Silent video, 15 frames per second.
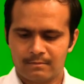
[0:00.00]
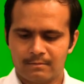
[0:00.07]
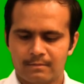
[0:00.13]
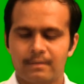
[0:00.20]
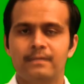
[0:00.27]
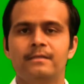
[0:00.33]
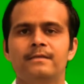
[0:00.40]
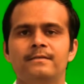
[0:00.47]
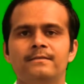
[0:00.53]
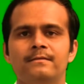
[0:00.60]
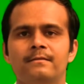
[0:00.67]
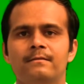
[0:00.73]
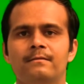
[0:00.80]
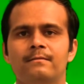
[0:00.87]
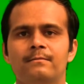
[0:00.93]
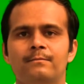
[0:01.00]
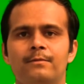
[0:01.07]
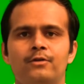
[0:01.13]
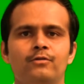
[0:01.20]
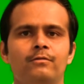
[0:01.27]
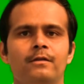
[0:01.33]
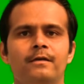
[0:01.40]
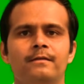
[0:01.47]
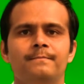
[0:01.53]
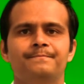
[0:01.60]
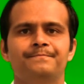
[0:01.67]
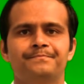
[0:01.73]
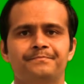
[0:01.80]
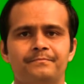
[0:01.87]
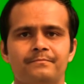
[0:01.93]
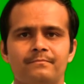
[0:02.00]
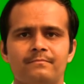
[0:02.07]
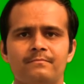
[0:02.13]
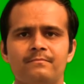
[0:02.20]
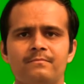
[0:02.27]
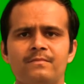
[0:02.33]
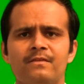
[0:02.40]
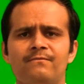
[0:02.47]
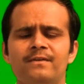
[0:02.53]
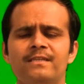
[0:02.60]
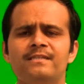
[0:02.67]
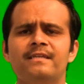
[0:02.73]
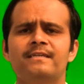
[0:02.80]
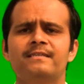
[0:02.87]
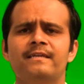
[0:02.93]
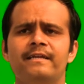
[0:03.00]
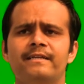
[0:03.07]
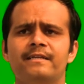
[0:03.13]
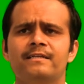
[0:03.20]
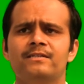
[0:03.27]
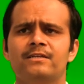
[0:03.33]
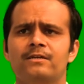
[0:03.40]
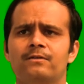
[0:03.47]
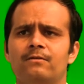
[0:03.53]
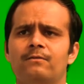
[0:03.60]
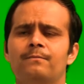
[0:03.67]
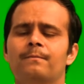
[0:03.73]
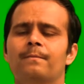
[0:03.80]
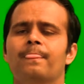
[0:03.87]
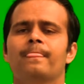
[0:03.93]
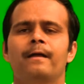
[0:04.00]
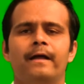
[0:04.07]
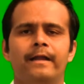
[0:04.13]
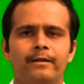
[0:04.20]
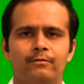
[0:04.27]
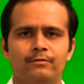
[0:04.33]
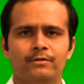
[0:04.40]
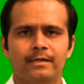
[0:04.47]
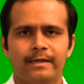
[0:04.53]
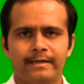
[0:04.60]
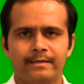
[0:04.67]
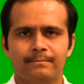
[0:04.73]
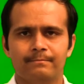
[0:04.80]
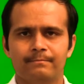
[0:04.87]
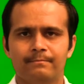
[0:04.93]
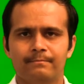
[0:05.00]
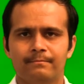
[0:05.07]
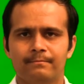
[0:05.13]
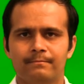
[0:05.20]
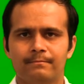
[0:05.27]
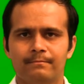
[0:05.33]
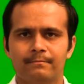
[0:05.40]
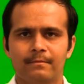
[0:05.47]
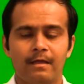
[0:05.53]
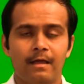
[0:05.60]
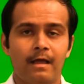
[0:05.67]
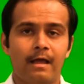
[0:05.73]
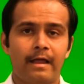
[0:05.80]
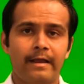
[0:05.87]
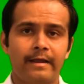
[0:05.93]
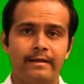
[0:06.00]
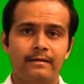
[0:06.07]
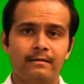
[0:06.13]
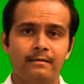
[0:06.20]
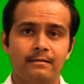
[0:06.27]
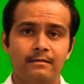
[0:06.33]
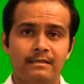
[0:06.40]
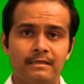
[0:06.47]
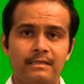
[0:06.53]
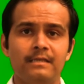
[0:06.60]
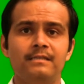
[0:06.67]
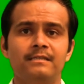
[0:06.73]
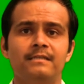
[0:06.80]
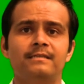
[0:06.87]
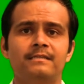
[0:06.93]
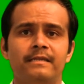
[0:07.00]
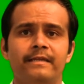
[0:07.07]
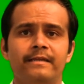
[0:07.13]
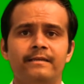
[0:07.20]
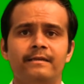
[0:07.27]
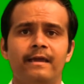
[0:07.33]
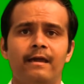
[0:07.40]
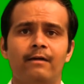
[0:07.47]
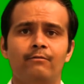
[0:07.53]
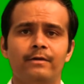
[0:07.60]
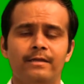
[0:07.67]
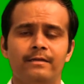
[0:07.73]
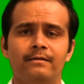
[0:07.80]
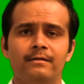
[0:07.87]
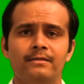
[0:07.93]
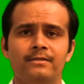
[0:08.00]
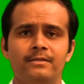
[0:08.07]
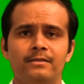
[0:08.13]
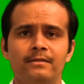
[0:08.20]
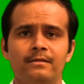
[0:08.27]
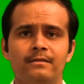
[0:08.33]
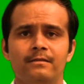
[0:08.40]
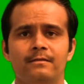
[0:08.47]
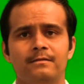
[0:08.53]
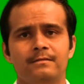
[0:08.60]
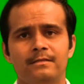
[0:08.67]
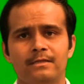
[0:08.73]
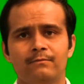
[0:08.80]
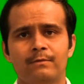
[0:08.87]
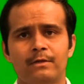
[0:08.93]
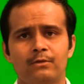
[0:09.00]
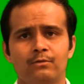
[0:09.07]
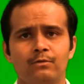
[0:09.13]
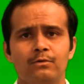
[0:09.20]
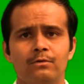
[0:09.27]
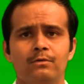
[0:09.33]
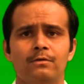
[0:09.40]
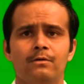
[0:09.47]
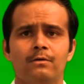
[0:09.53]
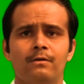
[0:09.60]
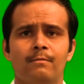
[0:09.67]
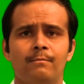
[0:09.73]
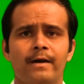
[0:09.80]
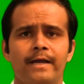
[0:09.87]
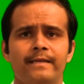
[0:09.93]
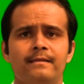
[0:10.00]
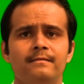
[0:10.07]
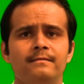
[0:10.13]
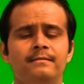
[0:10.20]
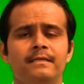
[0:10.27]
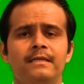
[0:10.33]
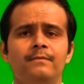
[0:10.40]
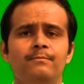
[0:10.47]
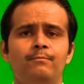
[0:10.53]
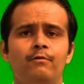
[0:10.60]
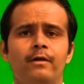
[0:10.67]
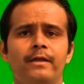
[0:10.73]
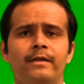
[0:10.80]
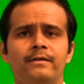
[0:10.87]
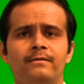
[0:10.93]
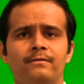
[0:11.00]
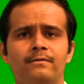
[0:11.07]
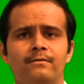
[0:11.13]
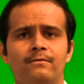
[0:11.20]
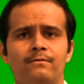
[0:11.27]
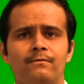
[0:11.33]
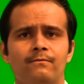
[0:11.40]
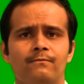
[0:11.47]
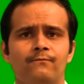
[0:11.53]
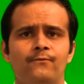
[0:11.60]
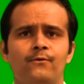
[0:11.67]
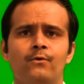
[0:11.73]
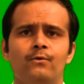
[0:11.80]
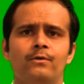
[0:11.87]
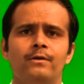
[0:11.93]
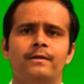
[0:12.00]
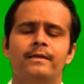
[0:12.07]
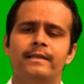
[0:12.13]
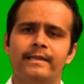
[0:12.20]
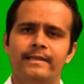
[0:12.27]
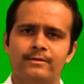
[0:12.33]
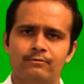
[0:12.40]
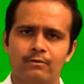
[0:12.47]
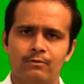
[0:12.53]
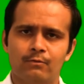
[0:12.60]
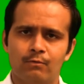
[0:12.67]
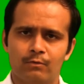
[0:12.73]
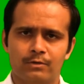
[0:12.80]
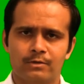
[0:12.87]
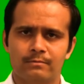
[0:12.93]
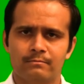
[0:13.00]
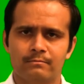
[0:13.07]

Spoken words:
in this particular first excited state of hydrogen atom, and each state have energy is equal to minus 3.4 electron volt.